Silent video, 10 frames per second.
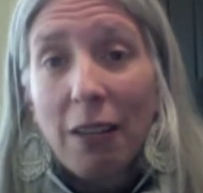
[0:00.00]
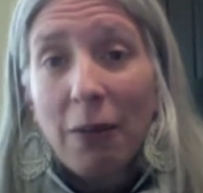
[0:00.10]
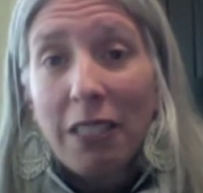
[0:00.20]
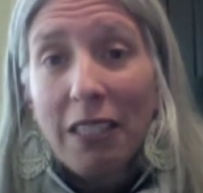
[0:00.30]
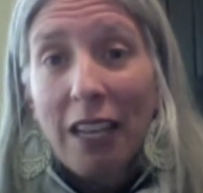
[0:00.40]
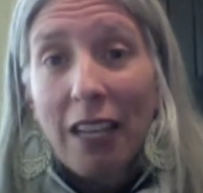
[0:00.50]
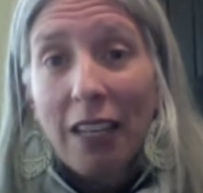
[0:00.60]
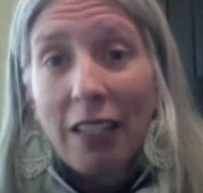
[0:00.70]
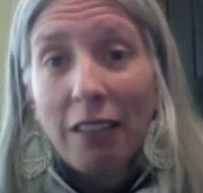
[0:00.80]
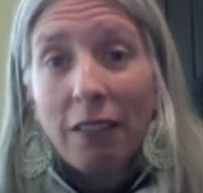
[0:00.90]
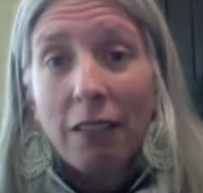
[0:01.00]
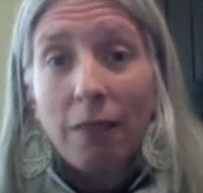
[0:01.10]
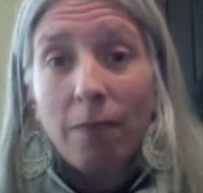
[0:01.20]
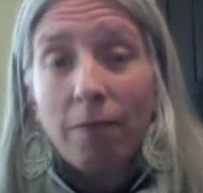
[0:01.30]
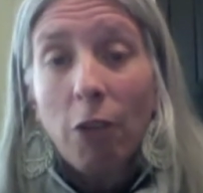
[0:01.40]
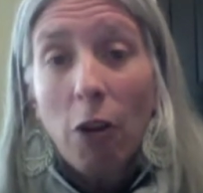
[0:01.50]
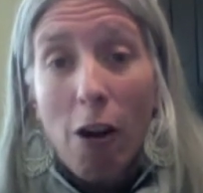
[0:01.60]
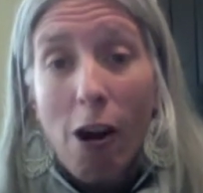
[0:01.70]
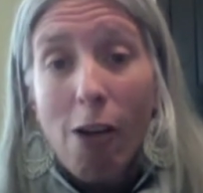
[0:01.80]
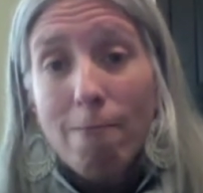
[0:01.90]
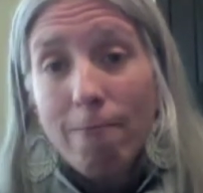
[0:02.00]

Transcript: I would say no harm,